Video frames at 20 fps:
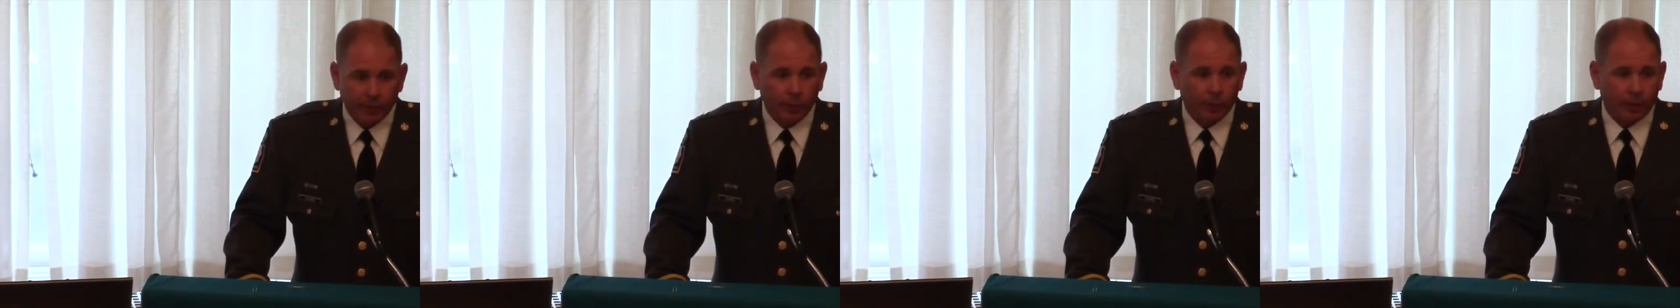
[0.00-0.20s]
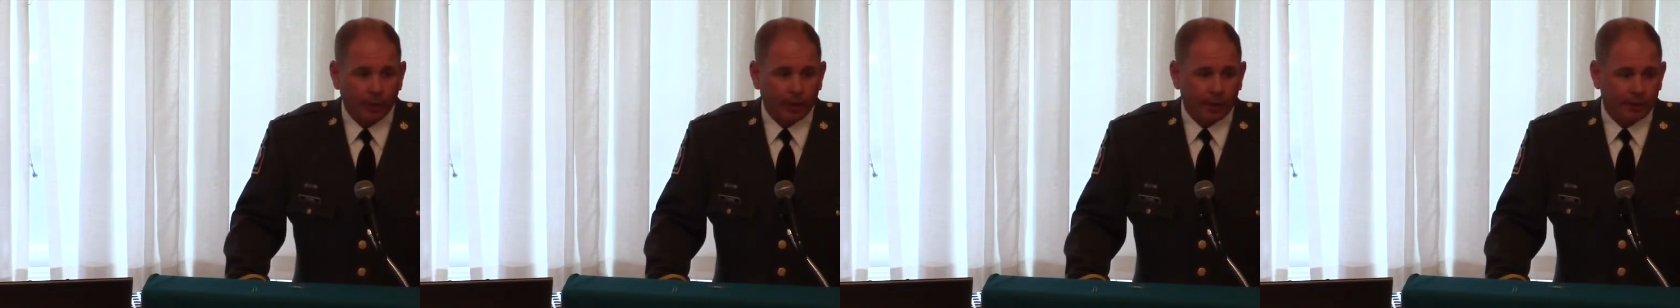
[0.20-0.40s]

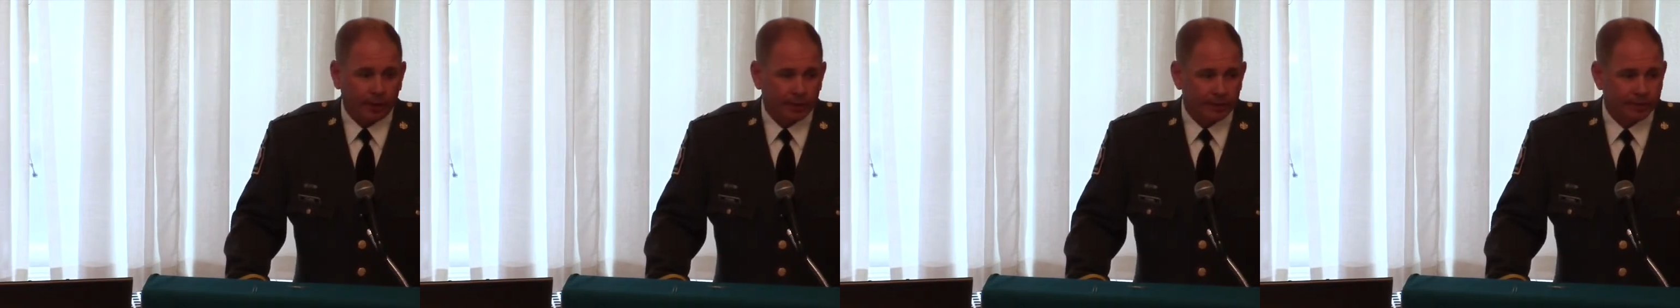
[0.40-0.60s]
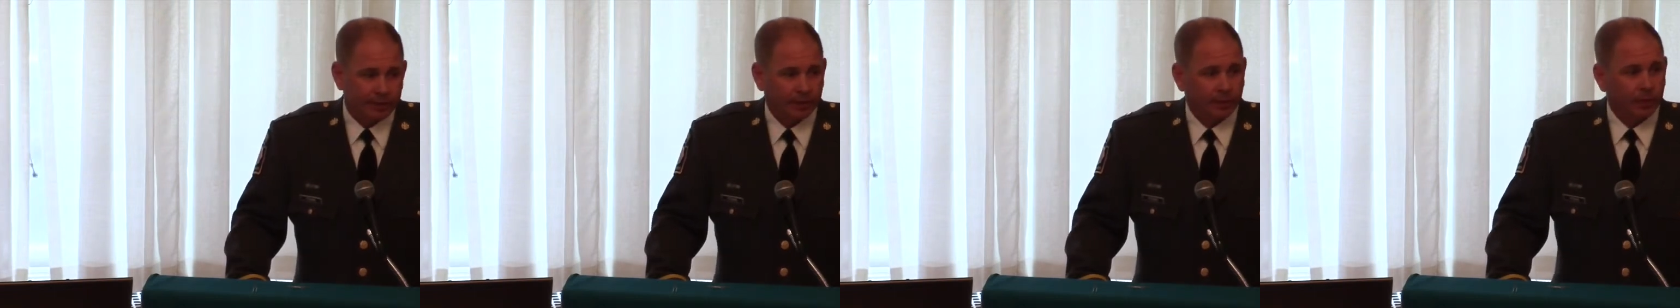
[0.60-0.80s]

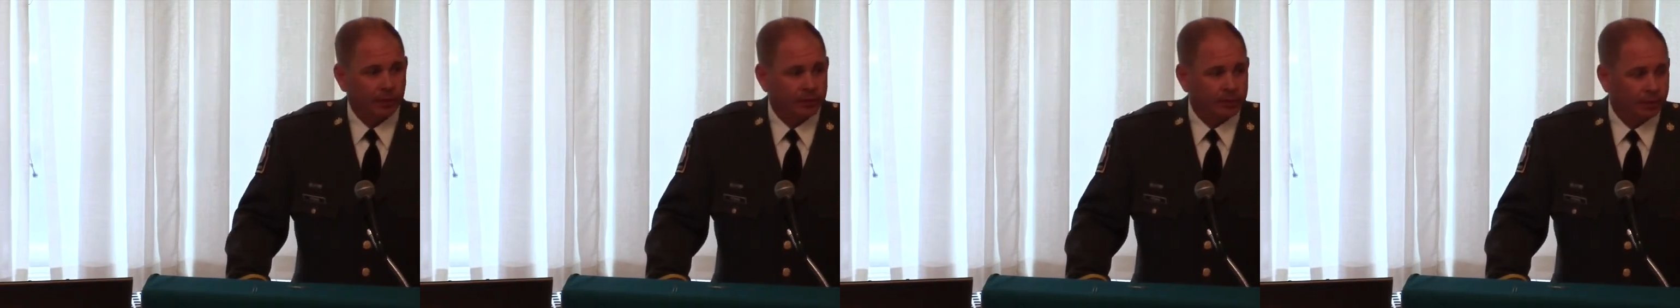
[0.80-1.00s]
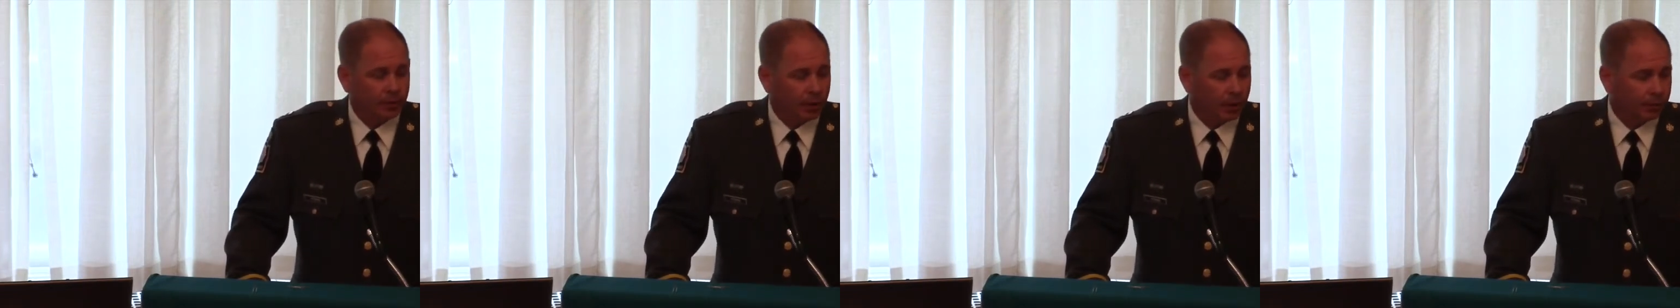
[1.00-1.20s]
awareness that
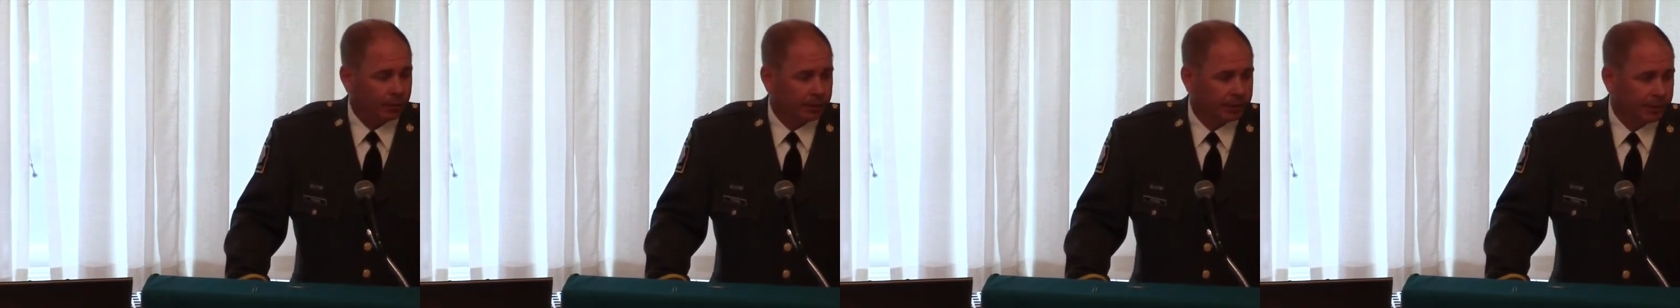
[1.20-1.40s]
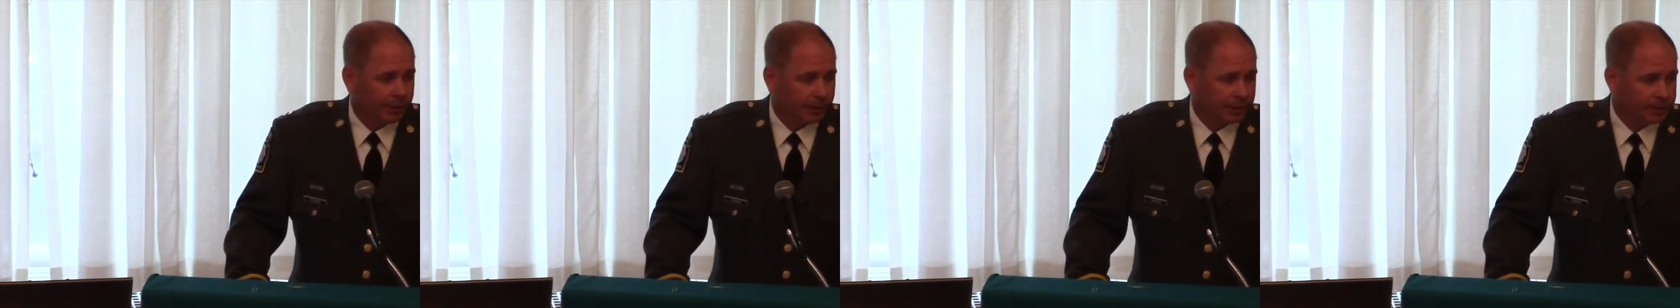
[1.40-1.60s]
goes along
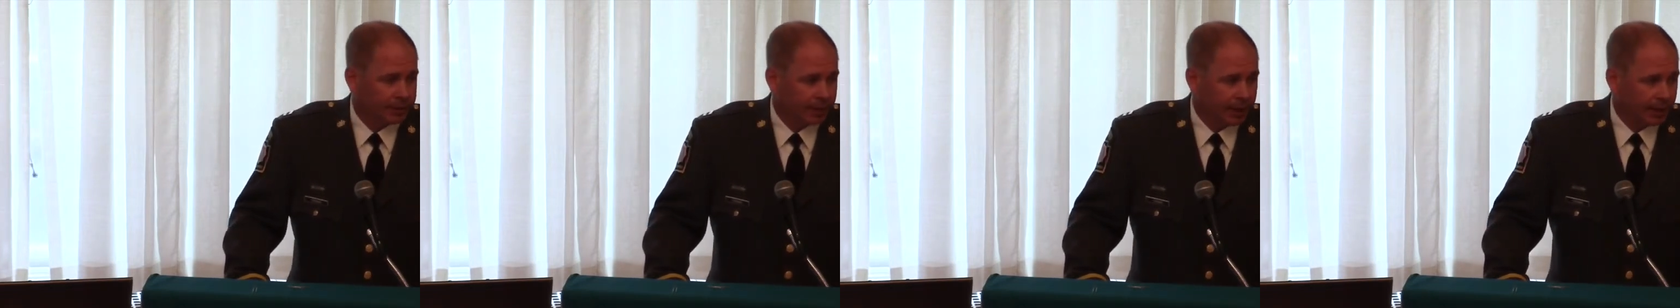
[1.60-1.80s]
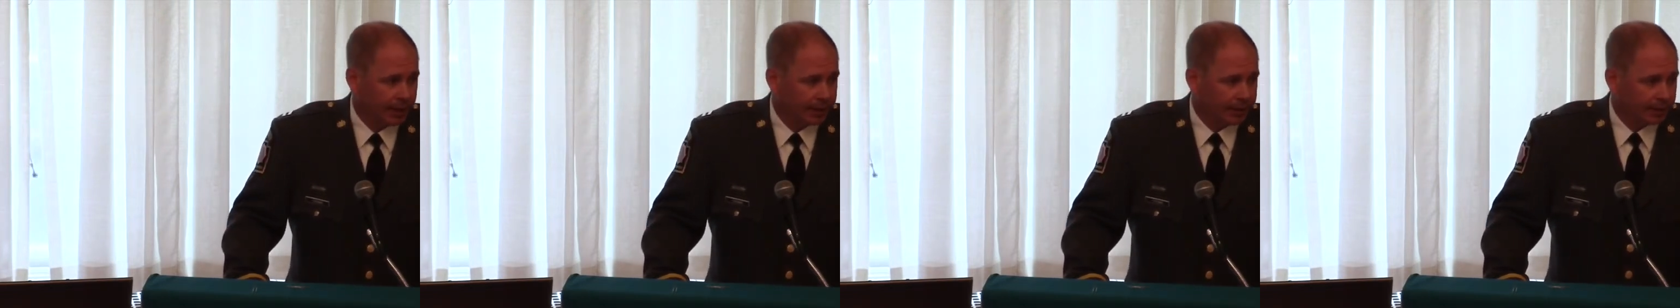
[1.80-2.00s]
with the
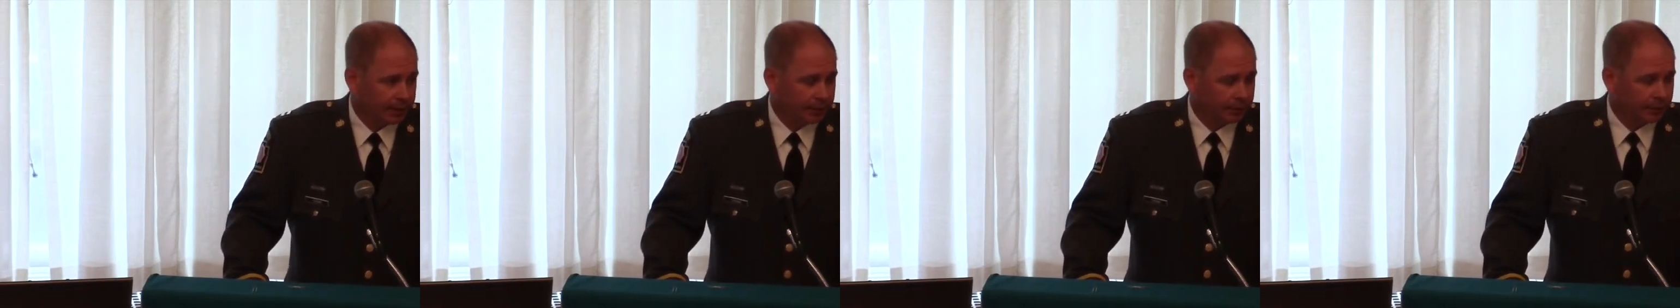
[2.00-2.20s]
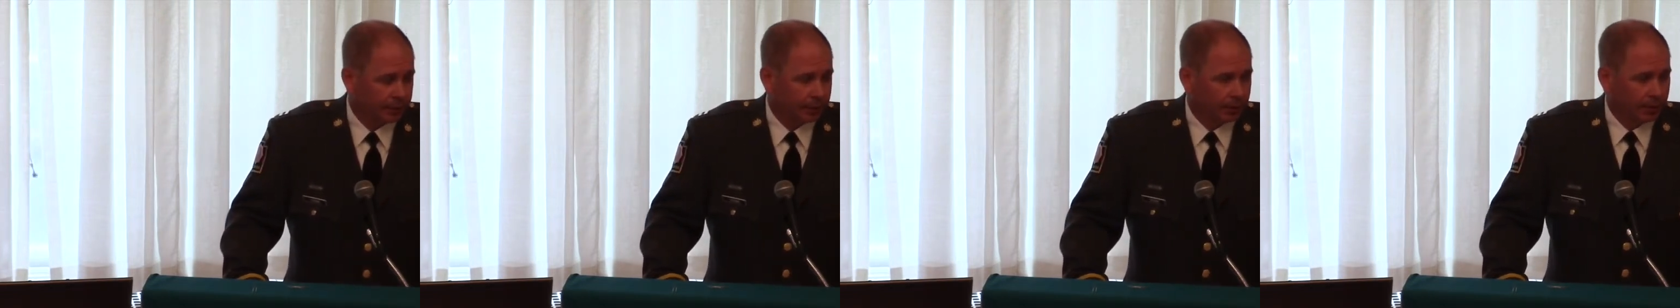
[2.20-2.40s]
education.